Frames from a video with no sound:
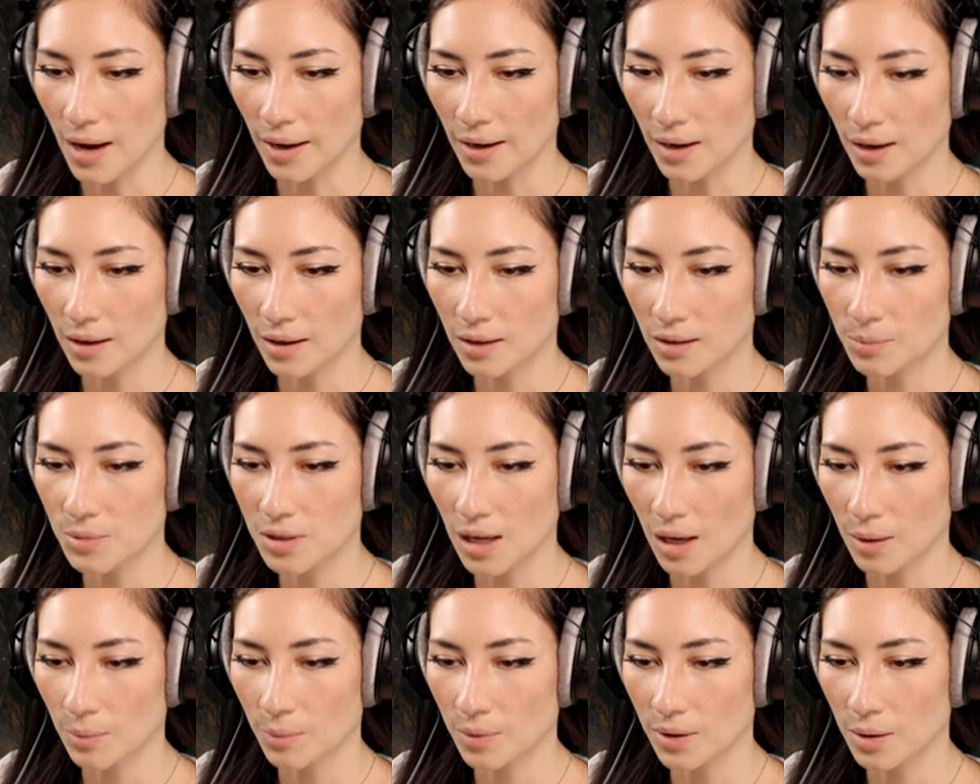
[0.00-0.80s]
Items
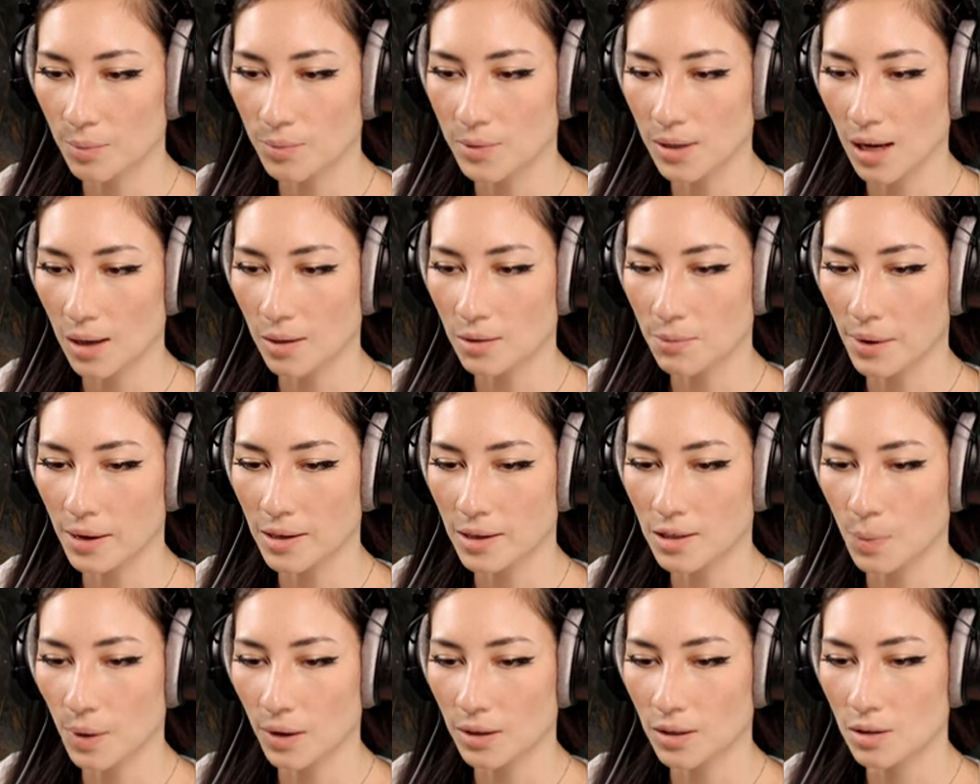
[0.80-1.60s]
can be obtained by
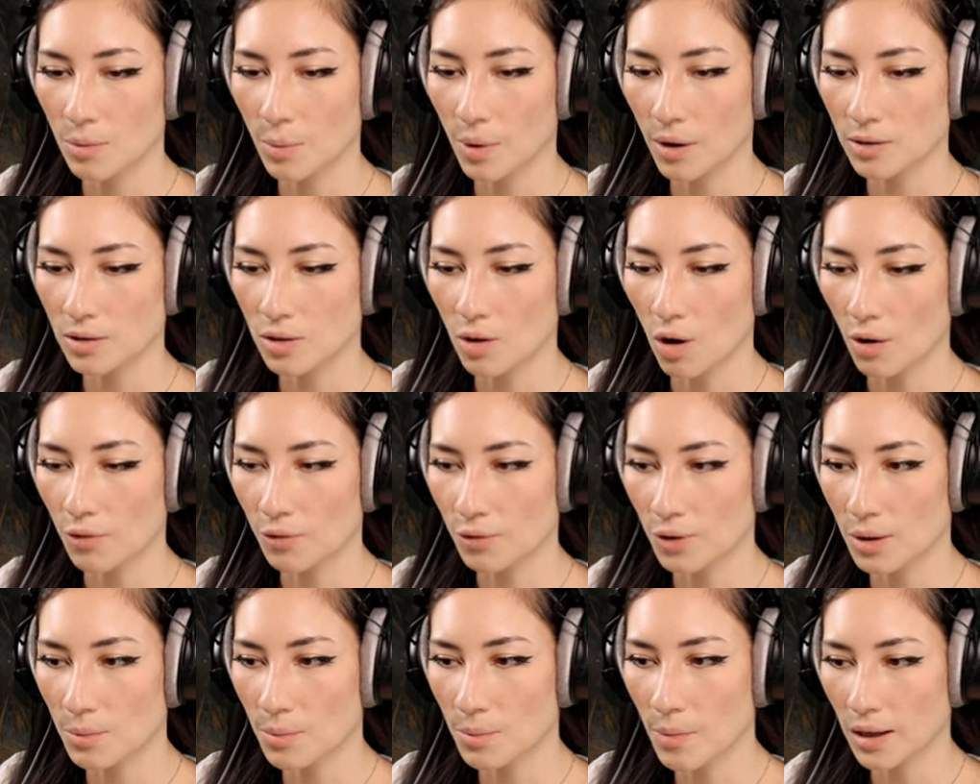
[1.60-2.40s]
inspecting the box and
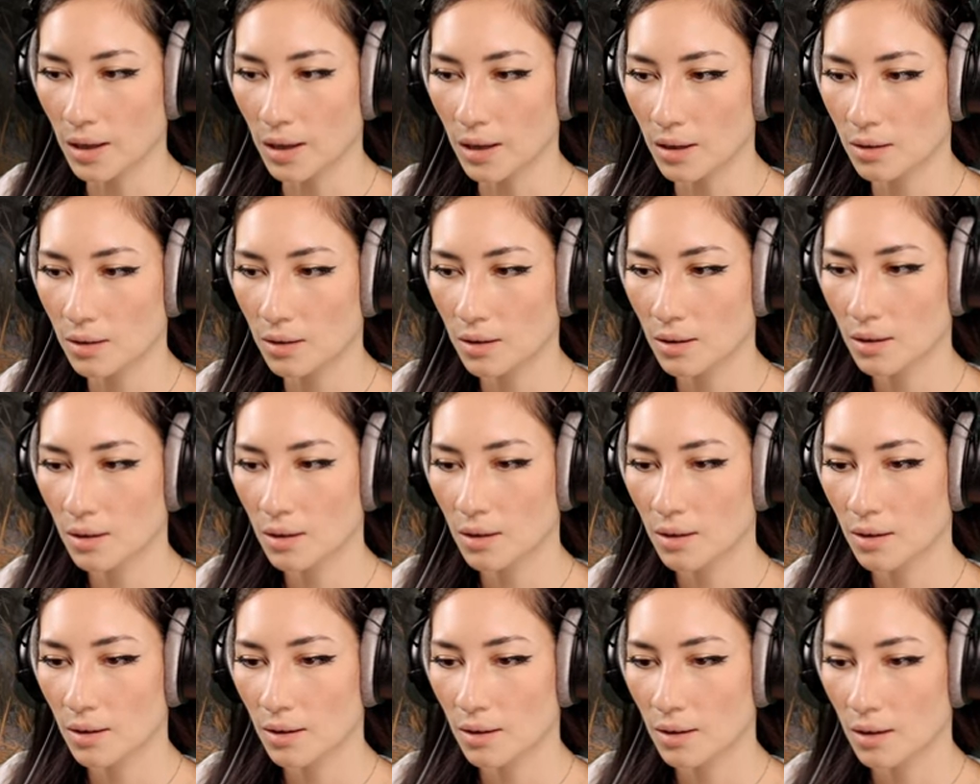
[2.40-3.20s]
offering money.
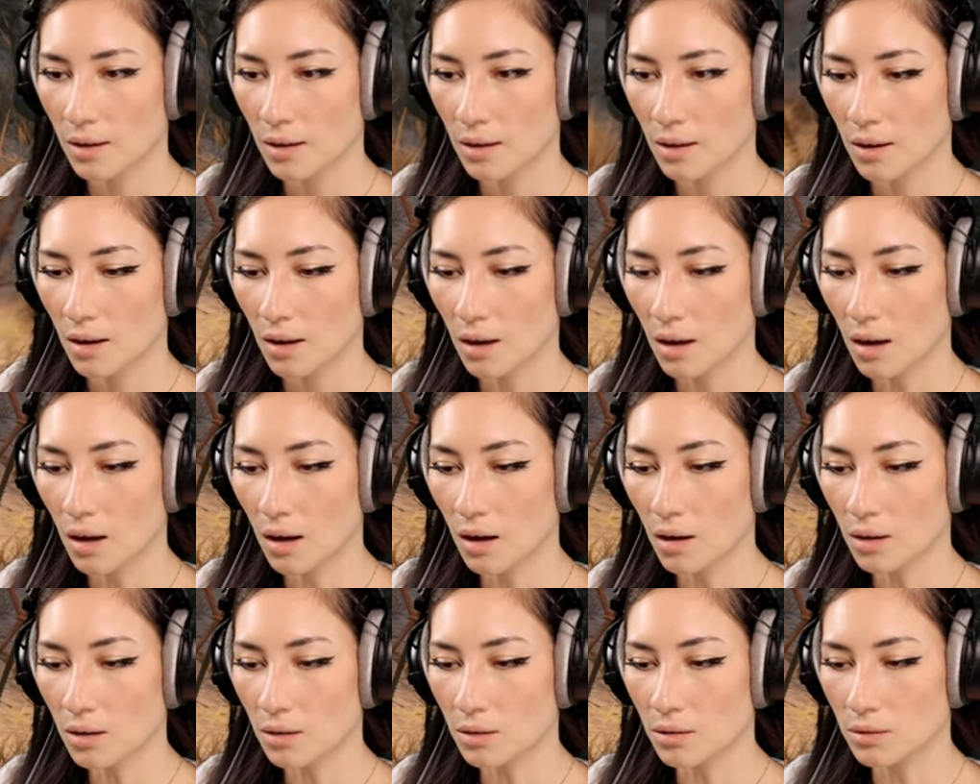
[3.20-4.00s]

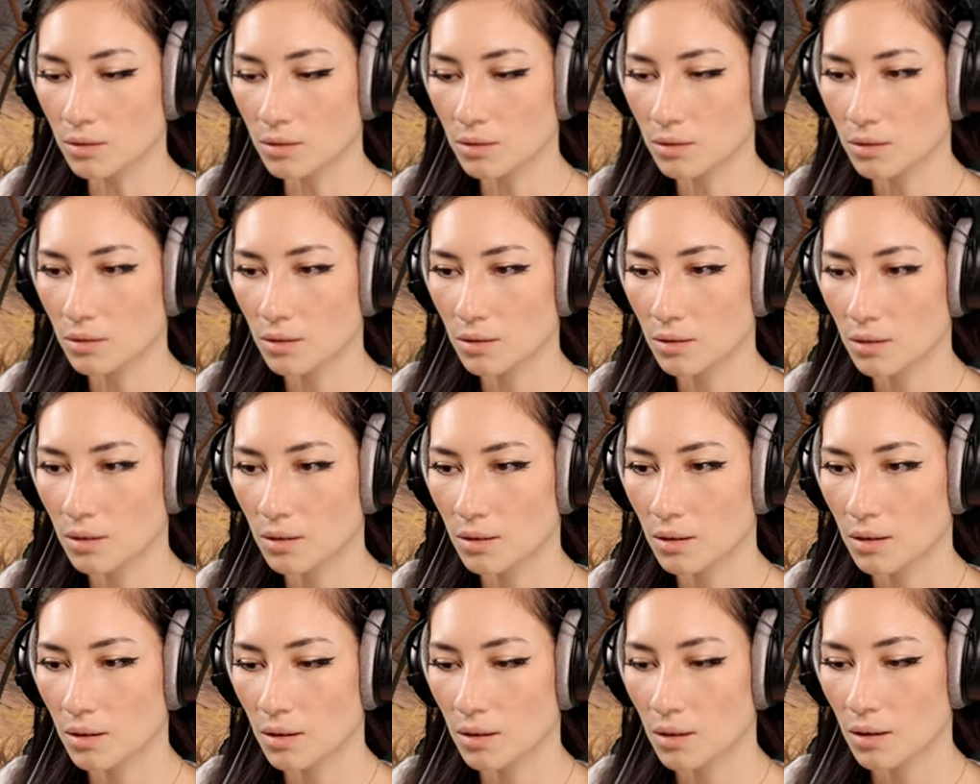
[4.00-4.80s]
Oh.
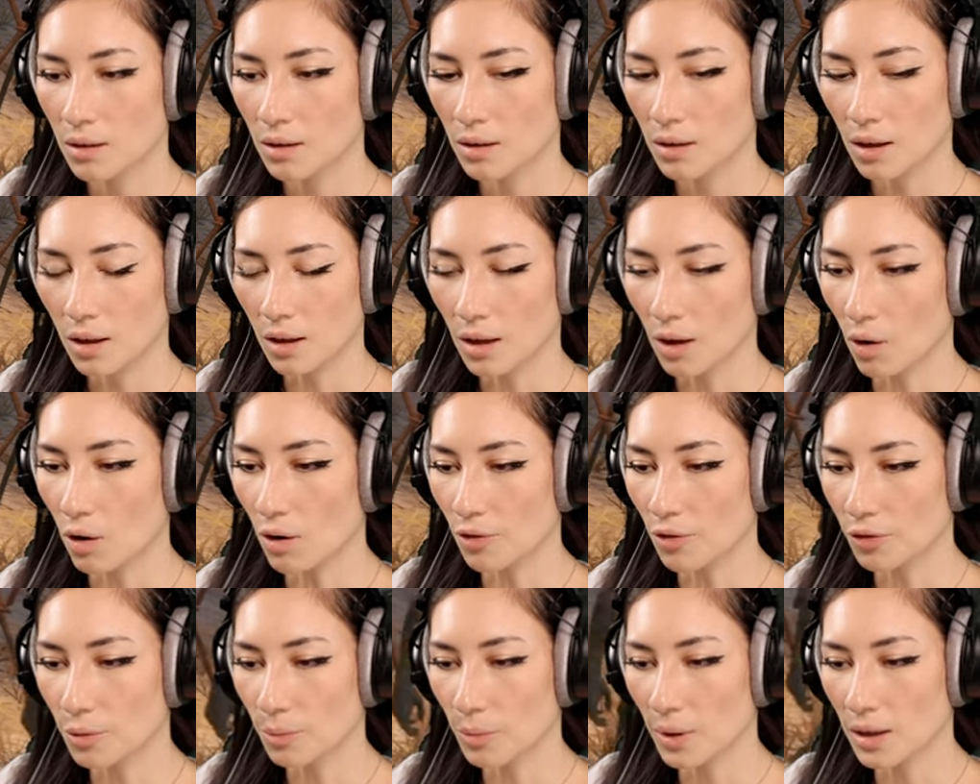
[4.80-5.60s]
Can I
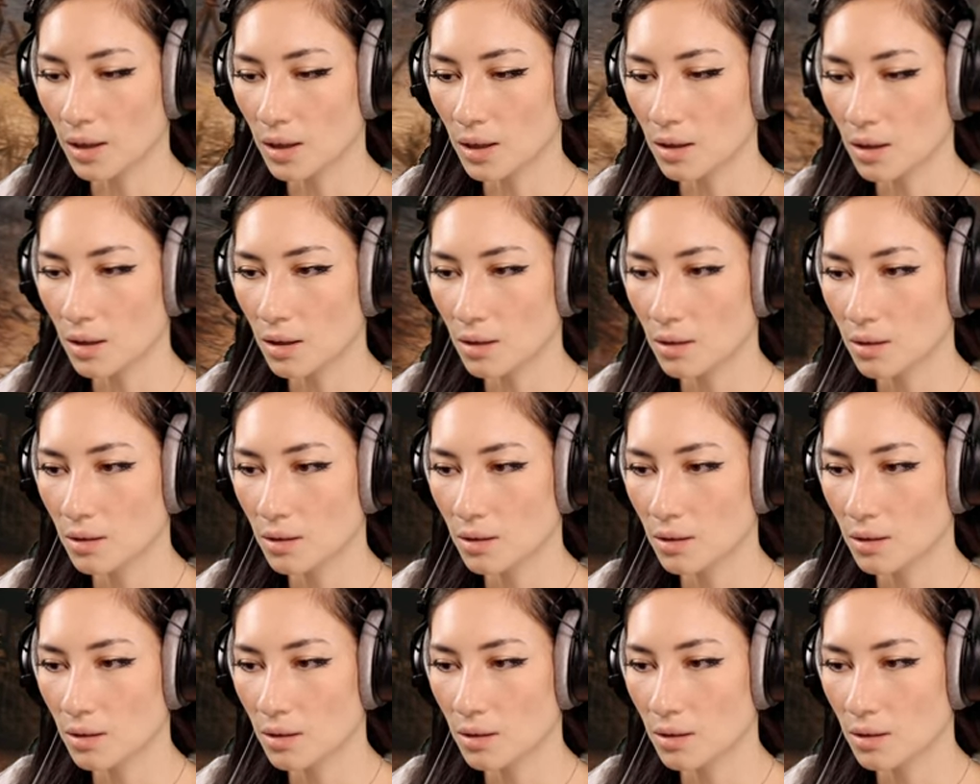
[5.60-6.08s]
offer money then?